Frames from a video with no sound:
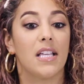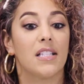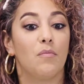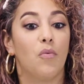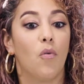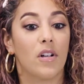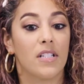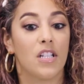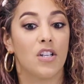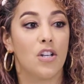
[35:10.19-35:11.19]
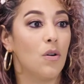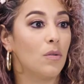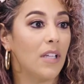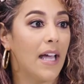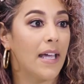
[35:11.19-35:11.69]
it's important to
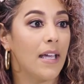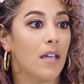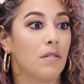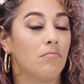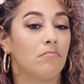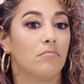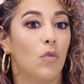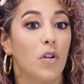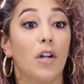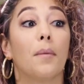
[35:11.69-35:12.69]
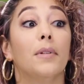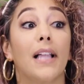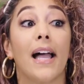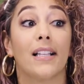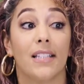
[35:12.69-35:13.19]
note, like, we're a
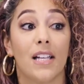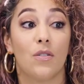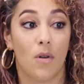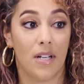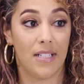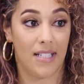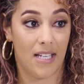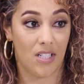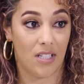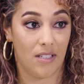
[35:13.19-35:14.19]
Black-led organization.